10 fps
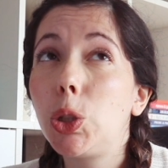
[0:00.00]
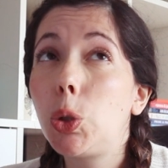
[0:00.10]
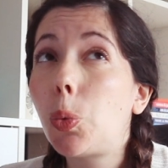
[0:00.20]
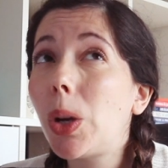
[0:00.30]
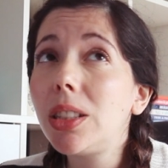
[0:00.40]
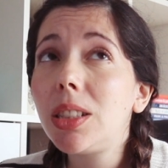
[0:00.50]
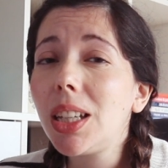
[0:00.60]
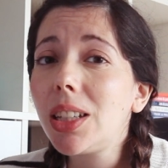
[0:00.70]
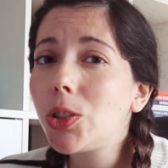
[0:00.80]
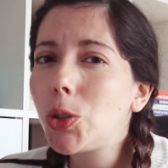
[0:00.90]

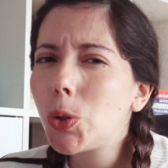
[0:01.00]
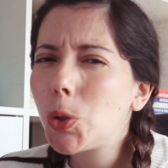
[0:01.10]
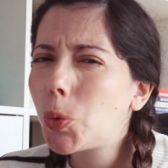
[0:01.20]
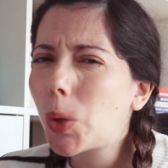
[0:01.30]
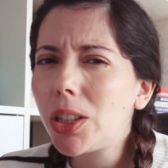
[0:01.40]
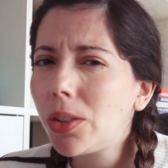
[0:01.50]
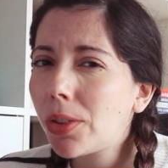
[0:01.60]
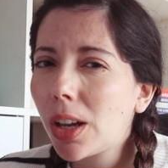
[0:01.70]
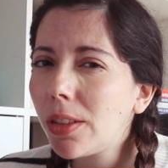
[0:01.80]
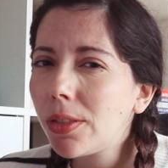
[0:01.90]
20 to
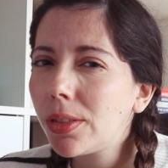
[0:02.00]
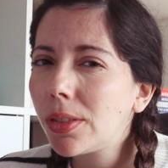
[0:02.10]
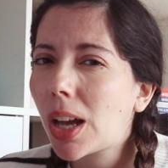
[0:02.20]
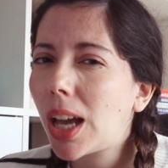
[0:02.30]
25.